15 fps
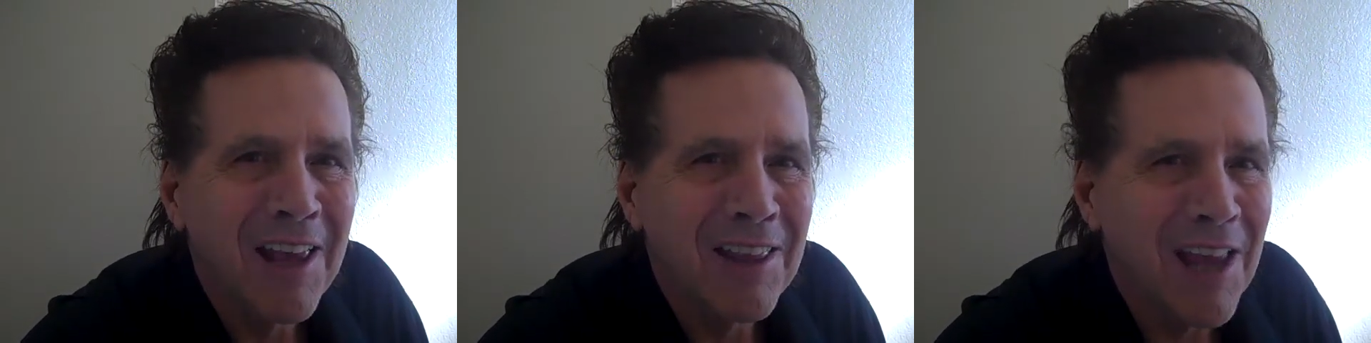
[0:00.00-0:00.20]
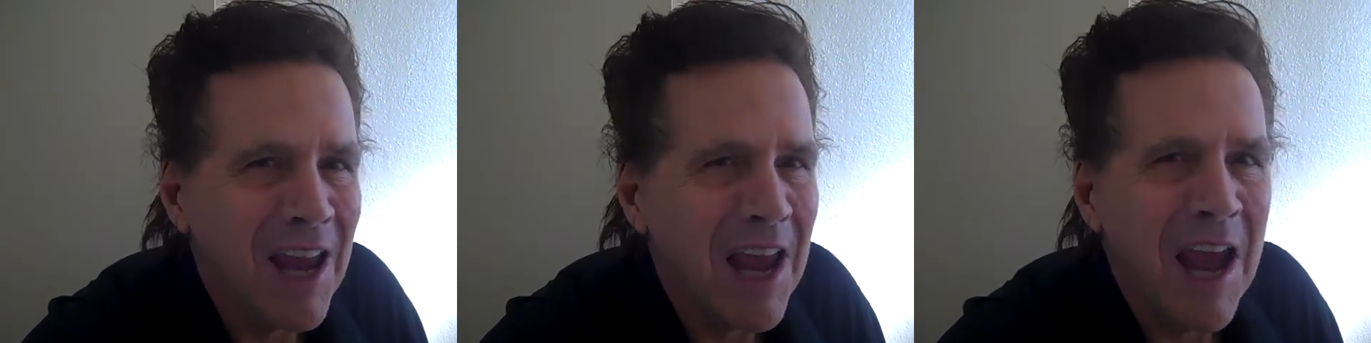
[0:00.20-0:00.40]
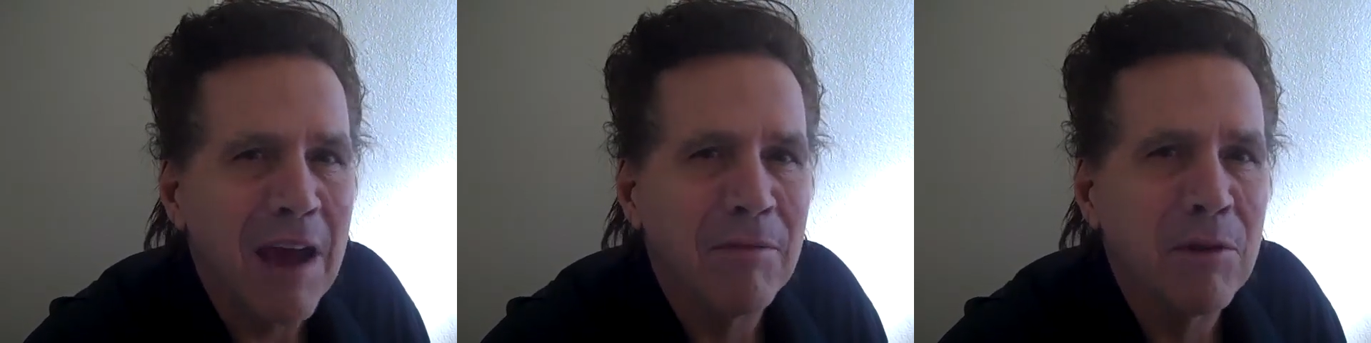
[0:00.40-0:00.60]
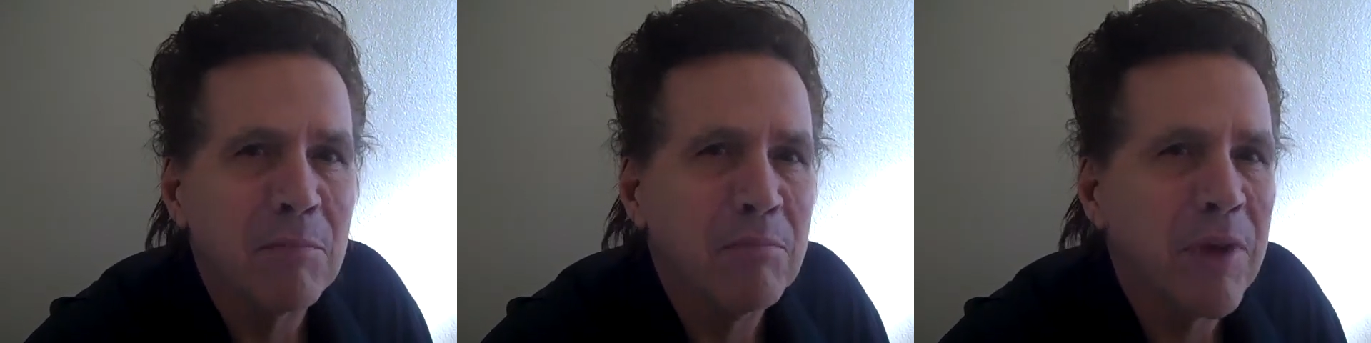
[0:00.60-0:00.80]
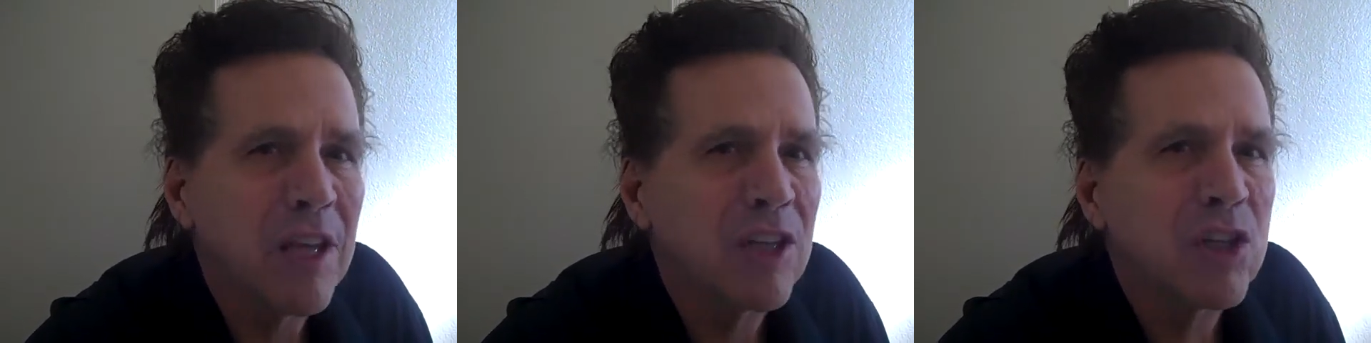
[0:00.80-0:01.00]
They
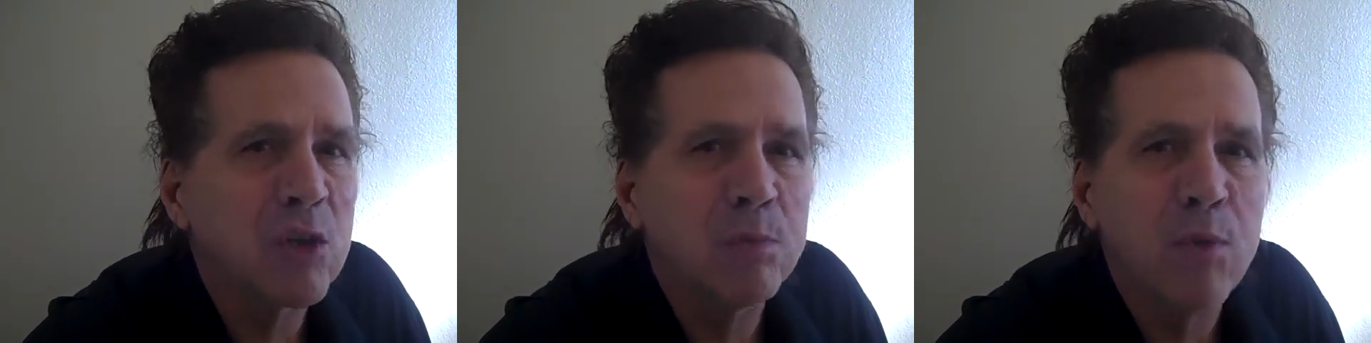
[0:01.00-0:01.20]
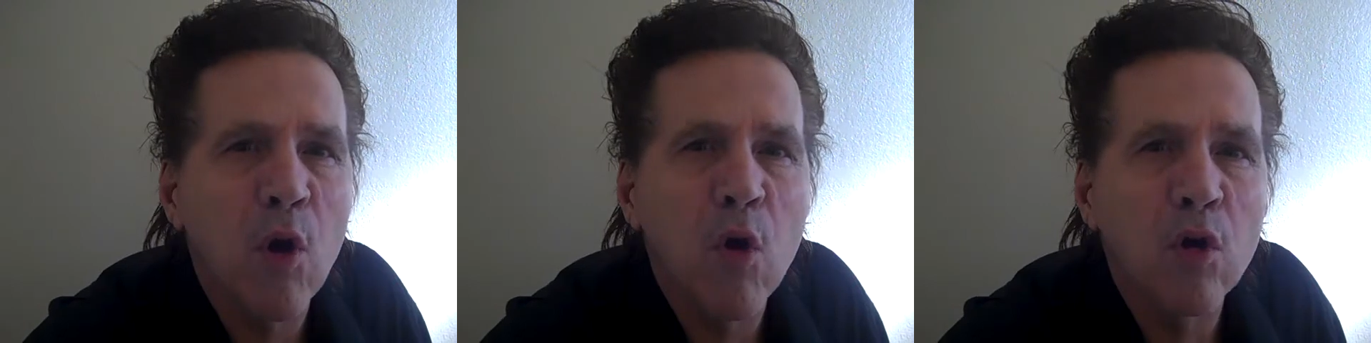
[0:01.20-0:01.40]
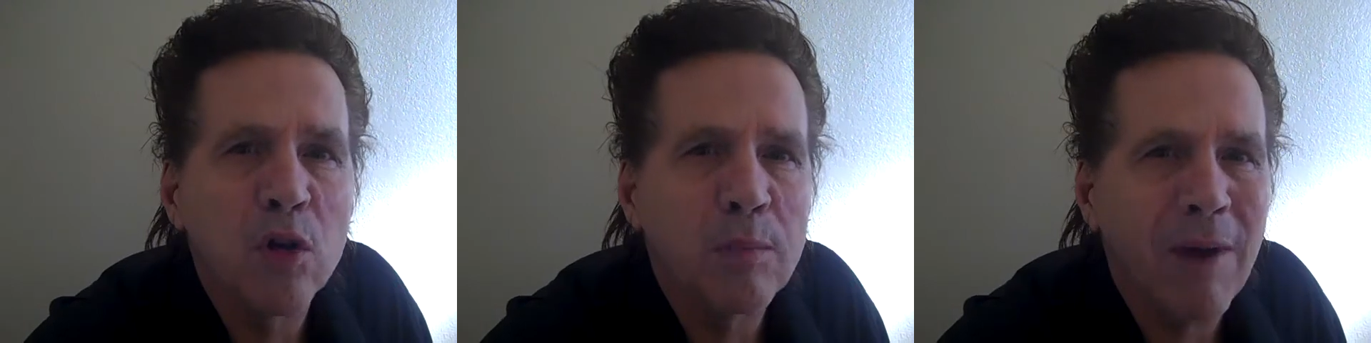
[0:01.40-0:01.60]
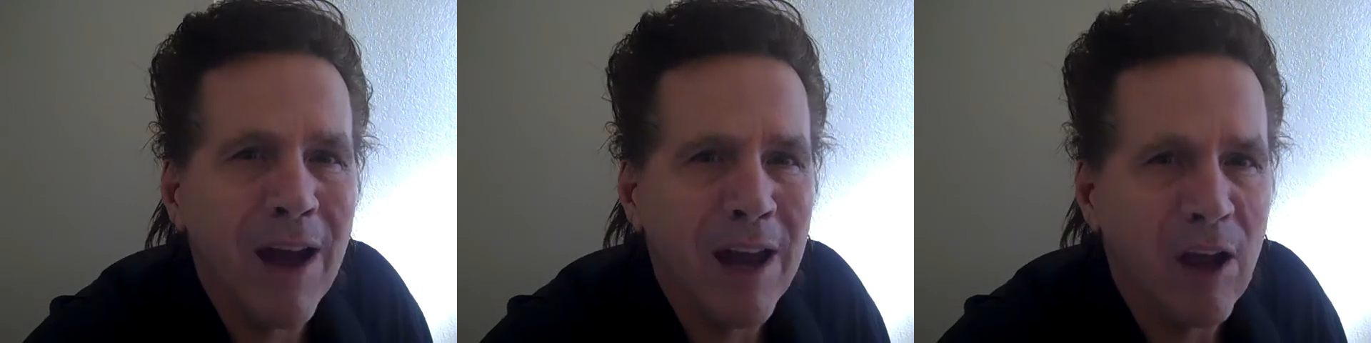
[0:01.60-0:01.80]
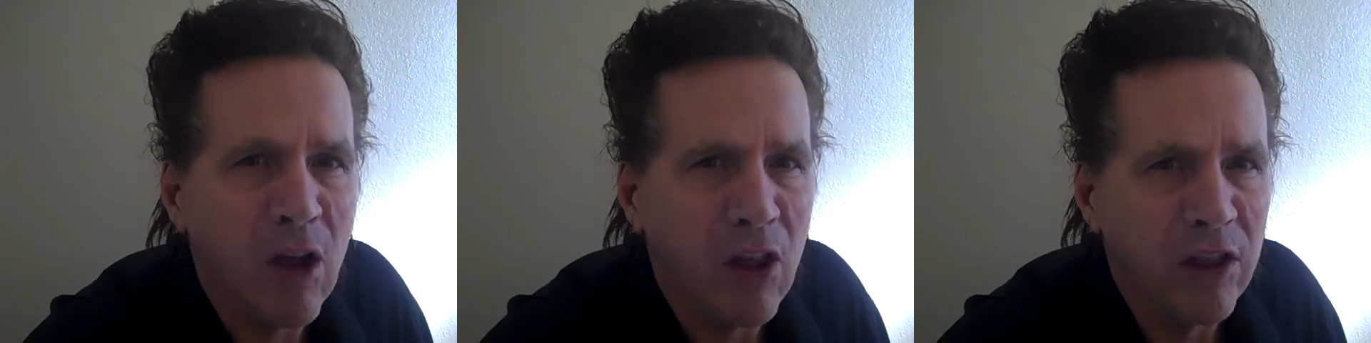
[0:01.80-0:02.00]
haven't been spooked
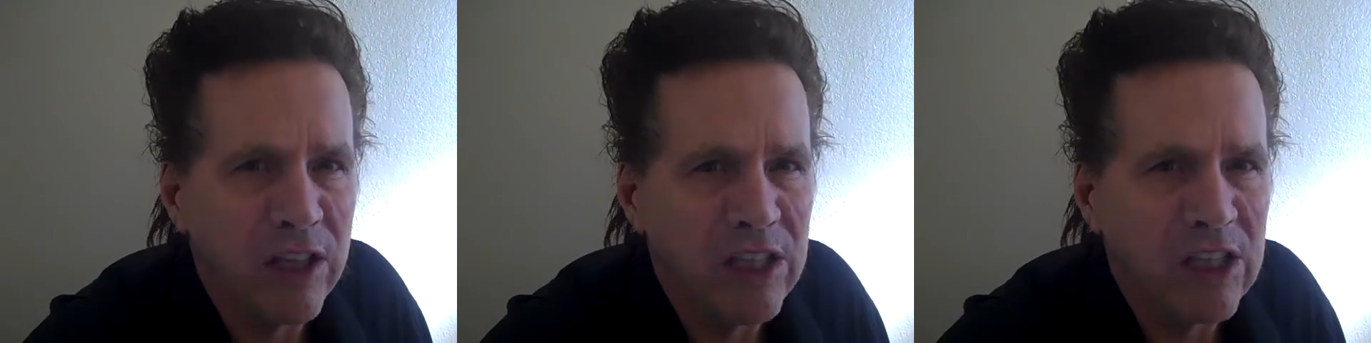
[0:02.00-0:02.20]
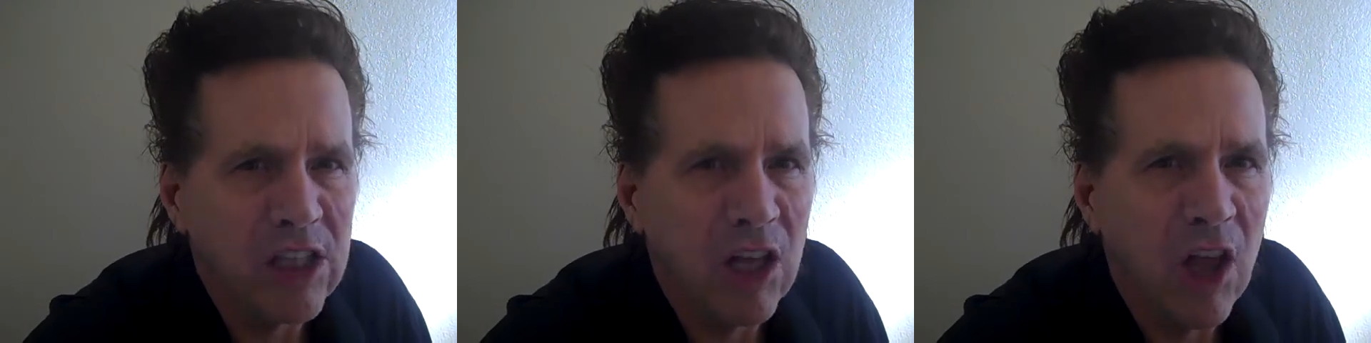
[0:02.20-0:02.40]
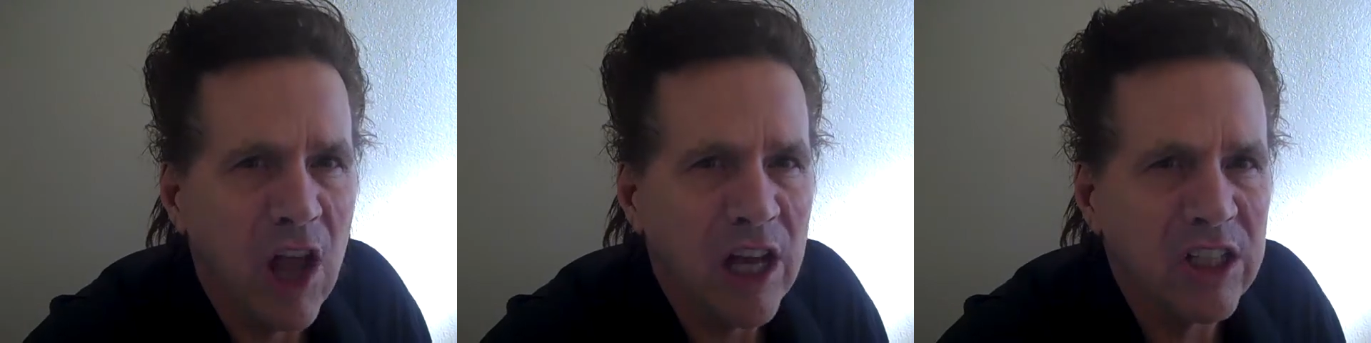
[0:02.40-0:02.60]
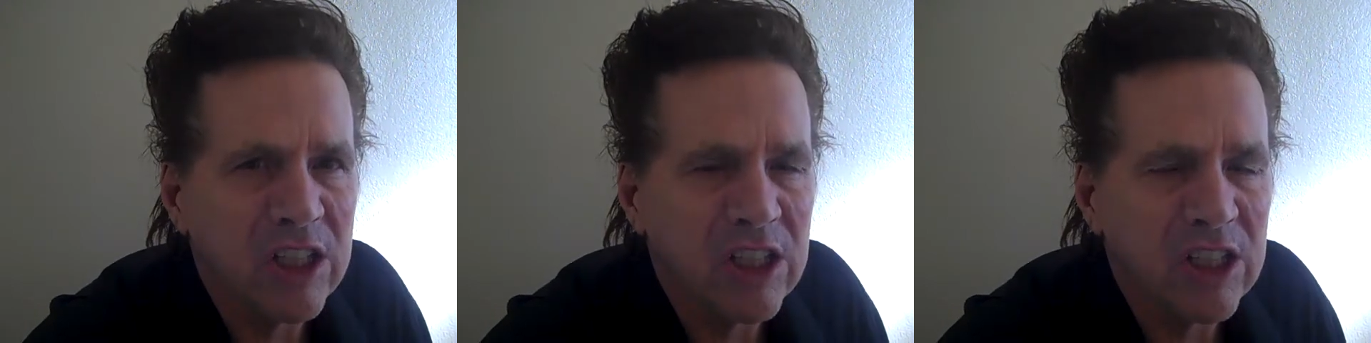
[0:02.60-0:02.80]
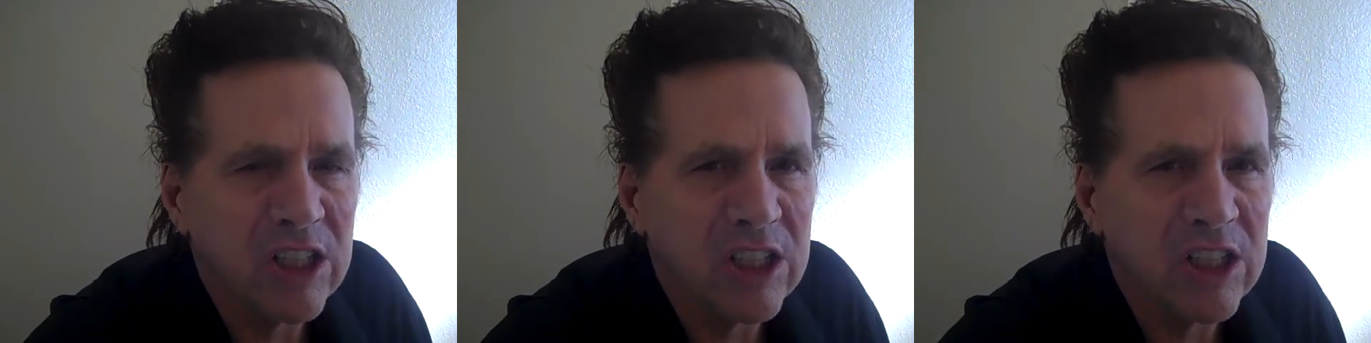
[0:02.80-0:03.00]
by all these
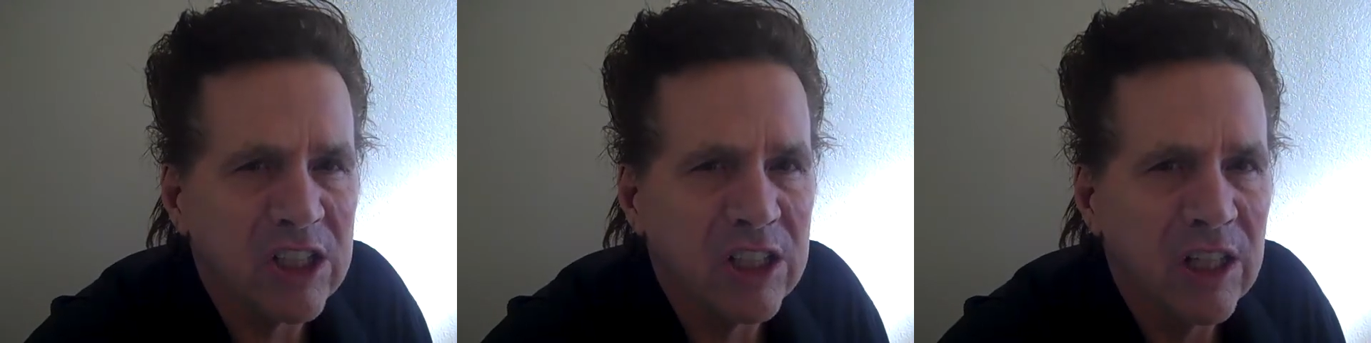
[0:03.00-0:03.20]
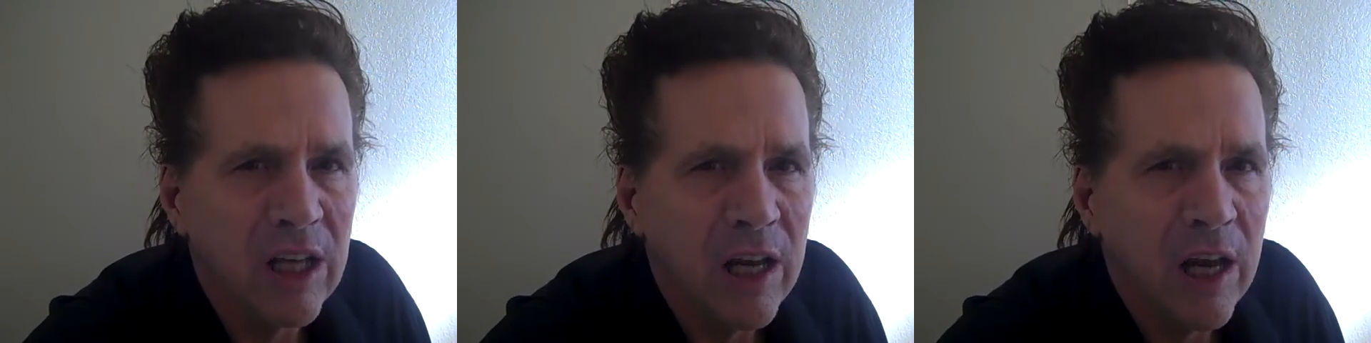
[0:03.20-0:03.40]
losses.